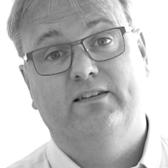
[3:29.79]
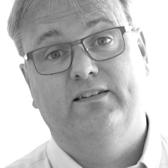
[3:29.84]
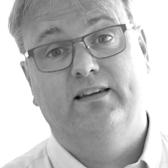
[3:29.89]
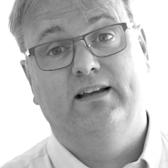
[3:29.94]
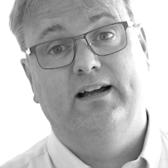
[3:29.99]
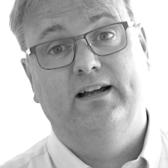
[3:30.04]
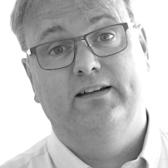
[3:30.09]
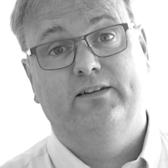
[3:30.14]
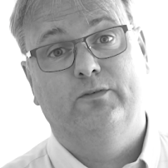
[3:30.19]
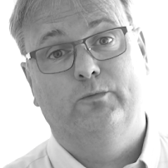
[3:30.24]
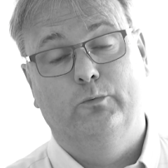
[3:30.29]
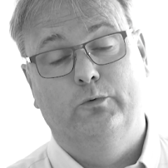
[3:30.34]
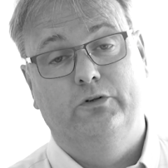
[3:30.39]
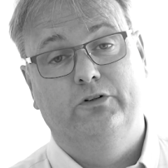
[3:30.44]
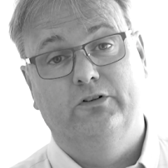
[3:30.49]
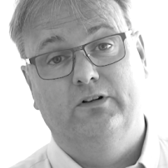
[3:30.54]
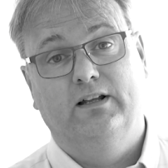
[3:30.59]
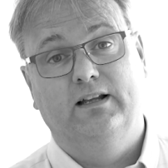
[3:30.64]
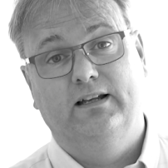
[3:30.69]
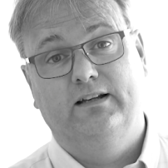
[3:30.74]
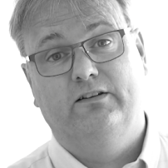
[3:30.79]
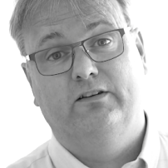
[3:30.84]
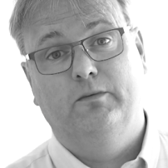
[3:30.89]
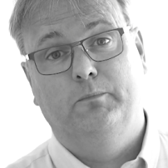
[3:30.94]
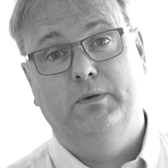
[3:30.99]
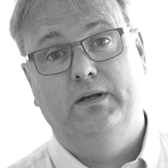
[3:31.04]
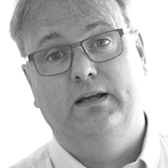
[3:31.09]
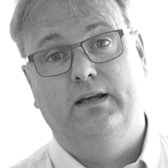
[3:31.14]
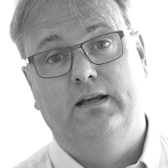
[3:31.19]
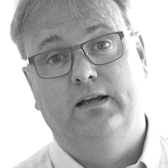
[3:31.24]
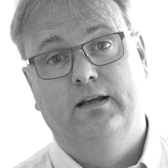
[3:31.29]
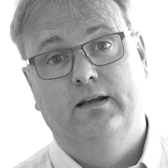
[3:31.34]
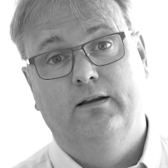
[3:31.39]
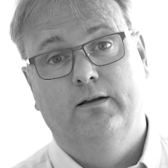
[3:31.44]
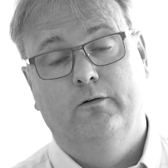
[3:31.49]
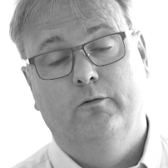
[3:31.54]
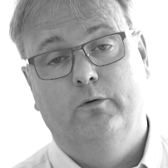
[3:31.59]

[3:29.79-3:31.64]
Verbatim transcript: size would you like to be?